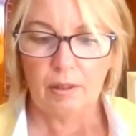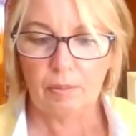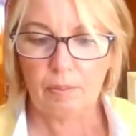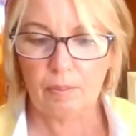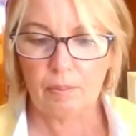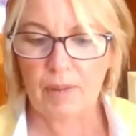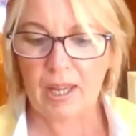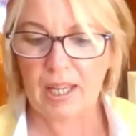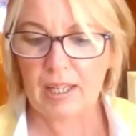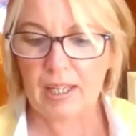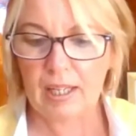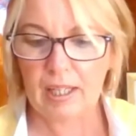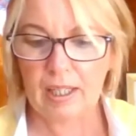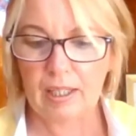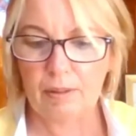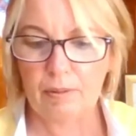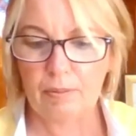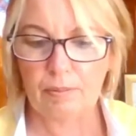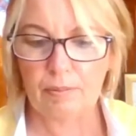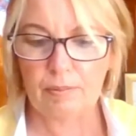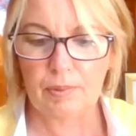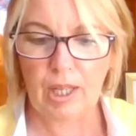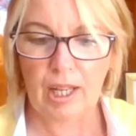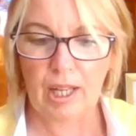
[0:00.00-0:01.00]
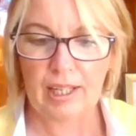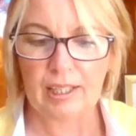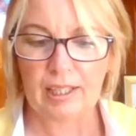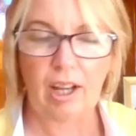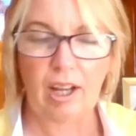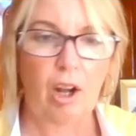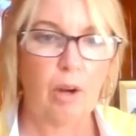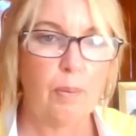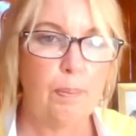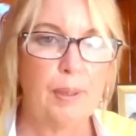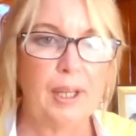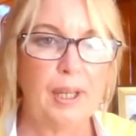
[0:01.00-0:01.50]
make him like,
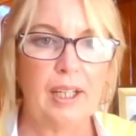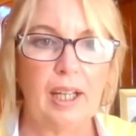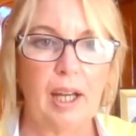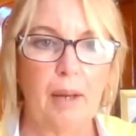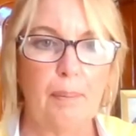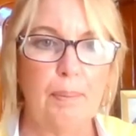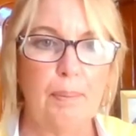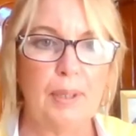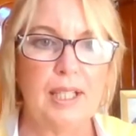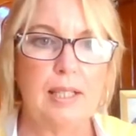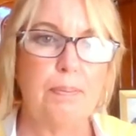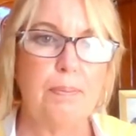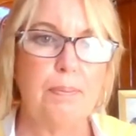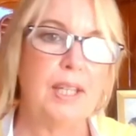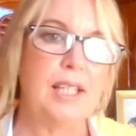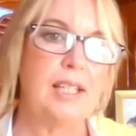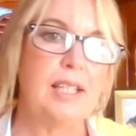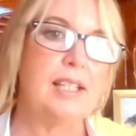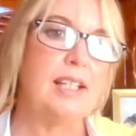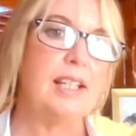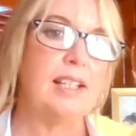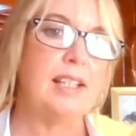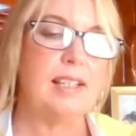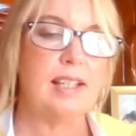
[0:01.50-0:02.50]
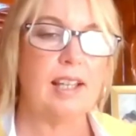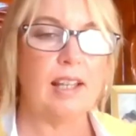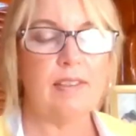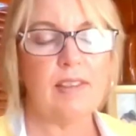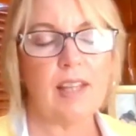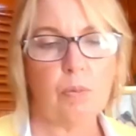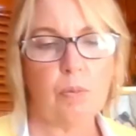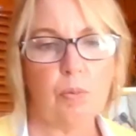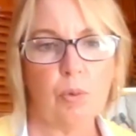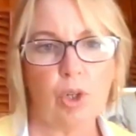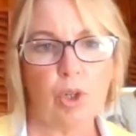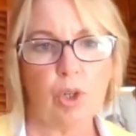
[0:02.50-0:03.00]
I'll pick up his business and
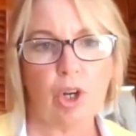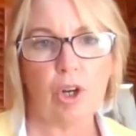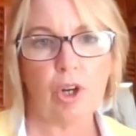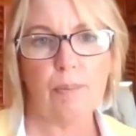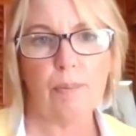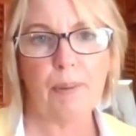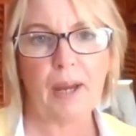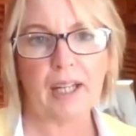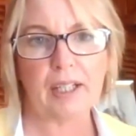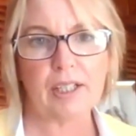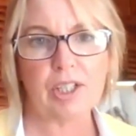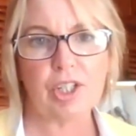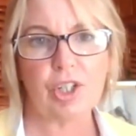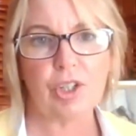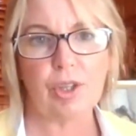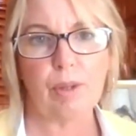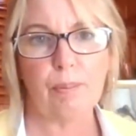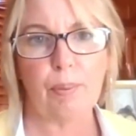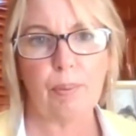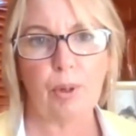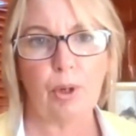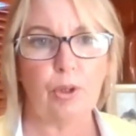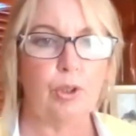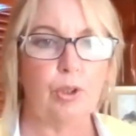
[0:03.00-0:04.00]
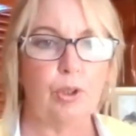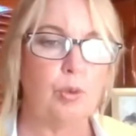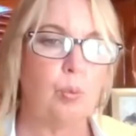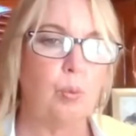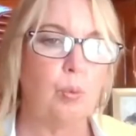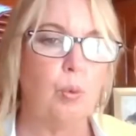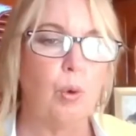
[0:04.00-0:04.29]
then we'll go back to the boat.